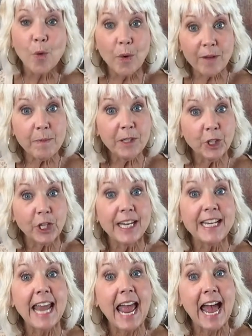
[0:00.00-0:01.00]
We've been
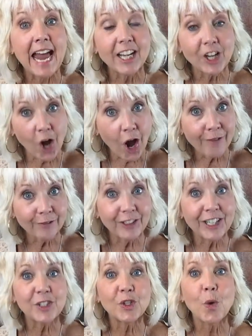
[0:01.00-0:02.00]
looking at
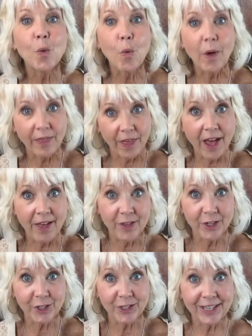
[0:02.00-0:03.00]
conflicts with
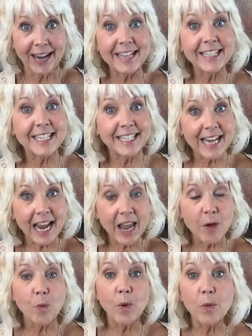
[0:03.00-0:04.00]
others, and
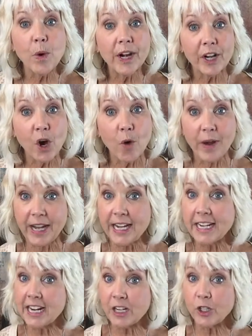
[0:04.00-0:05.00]
today we want to go
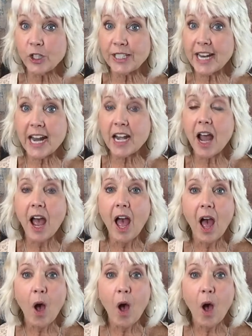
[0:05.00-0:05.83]
in and understand